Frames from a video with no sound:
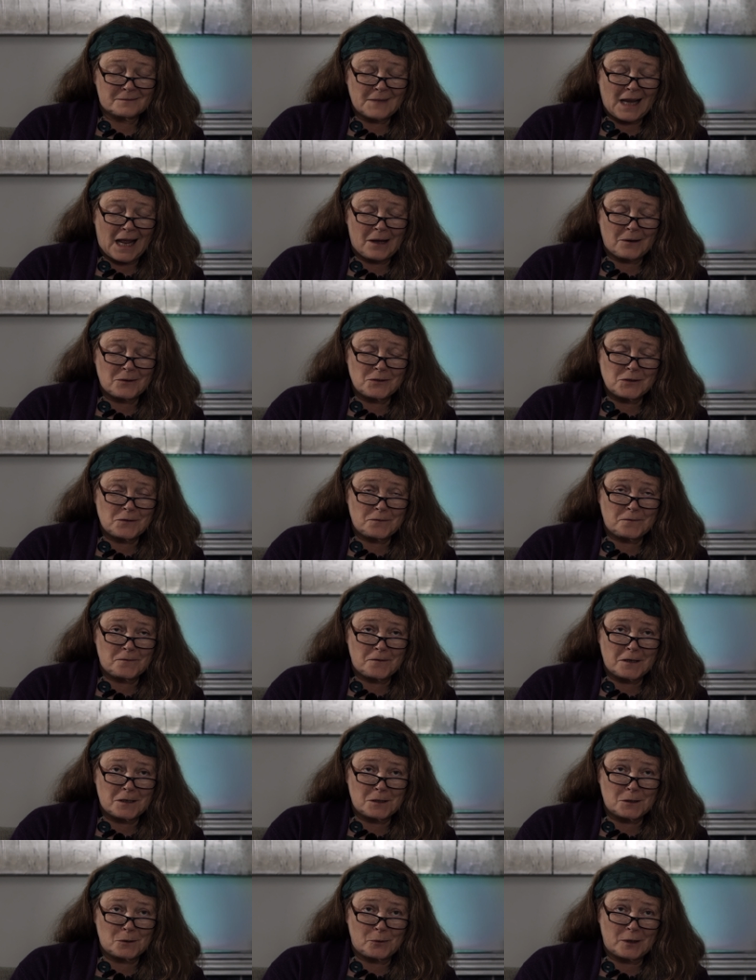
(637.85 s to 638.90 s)
How do you
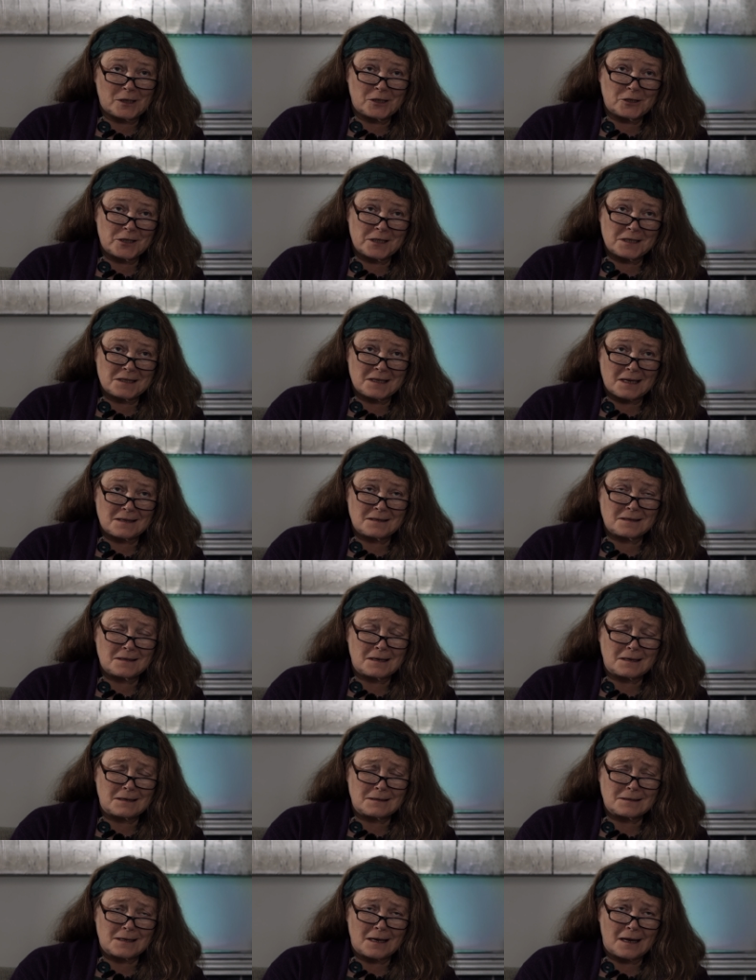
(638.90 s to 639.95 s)
feel when she says
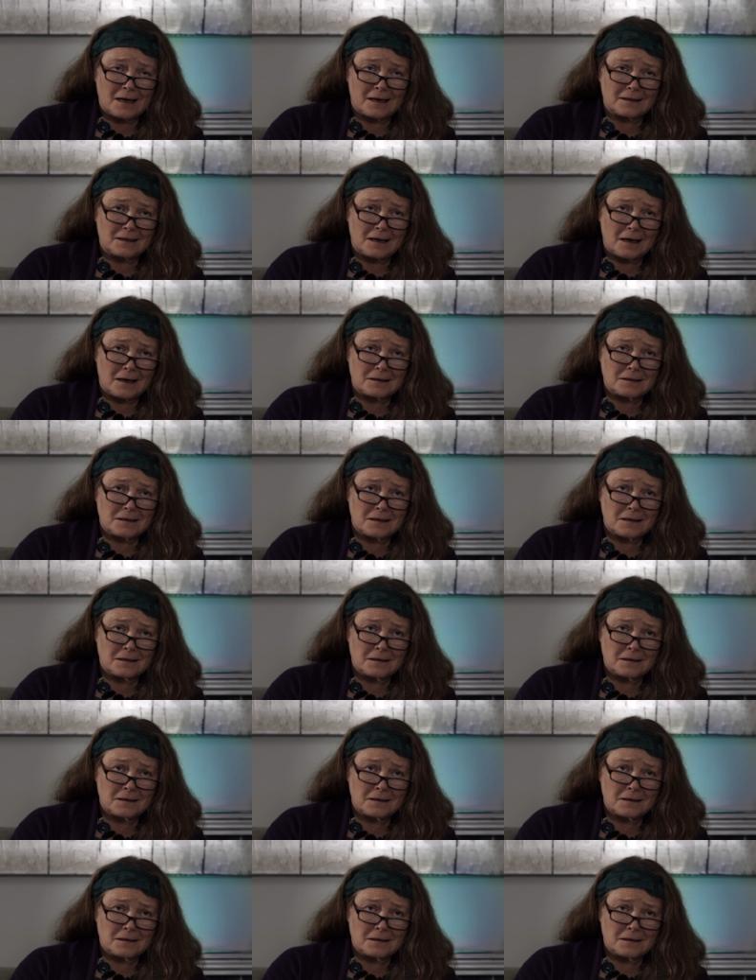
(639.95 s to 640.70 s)
things like that?